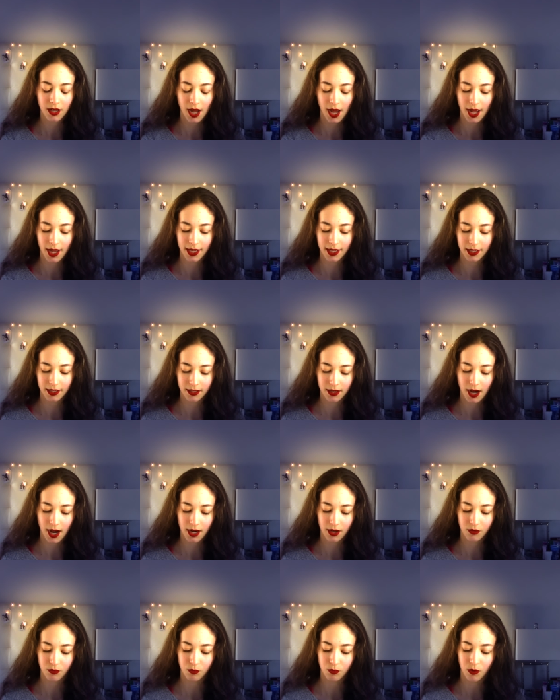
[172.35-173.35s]
I
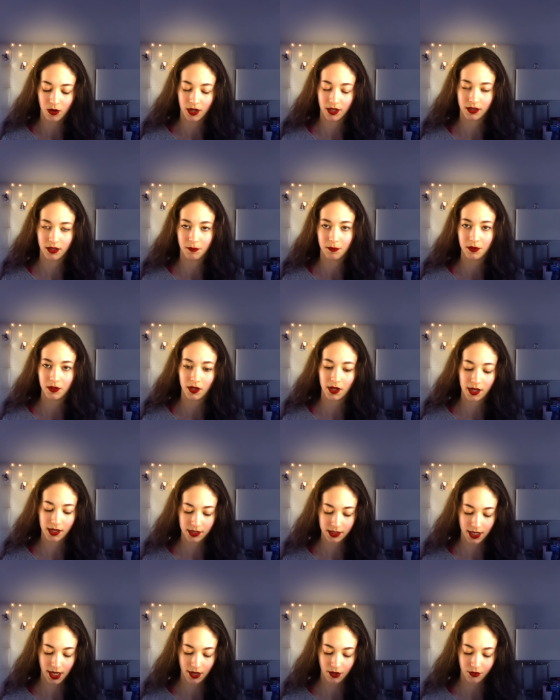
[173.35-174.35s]
kind of want the
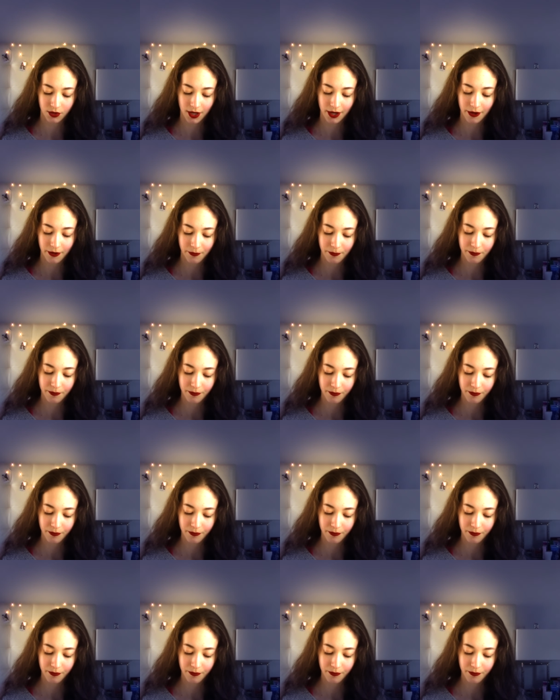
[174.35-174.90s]
plus. I don't know.